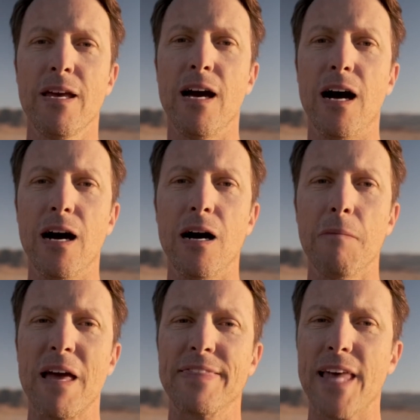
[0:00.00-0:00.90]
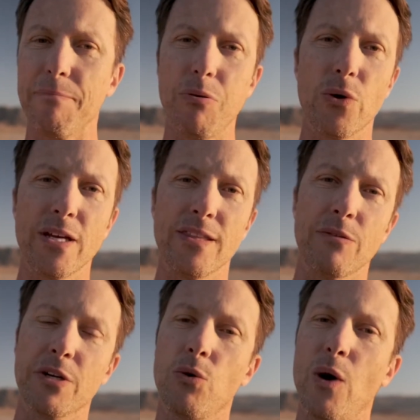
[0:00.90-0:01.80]
um, at that point, they
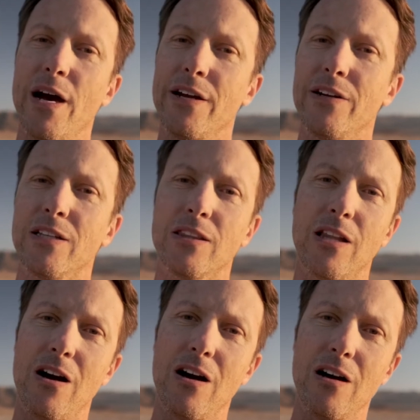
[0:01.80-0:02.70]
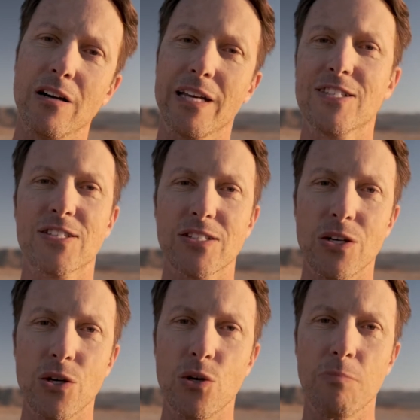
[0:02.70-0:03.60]
require a long and
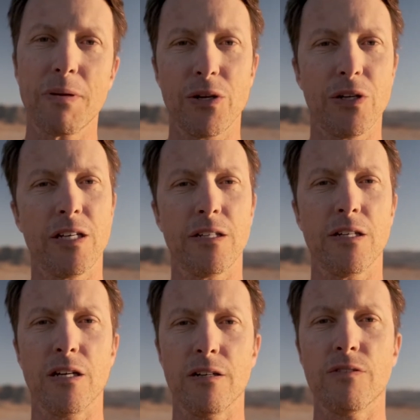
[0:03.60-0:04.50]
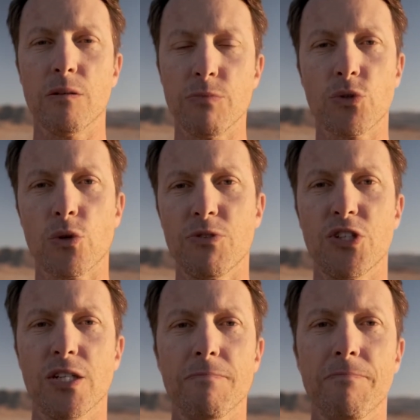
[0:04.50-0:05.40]
slow period of absorption.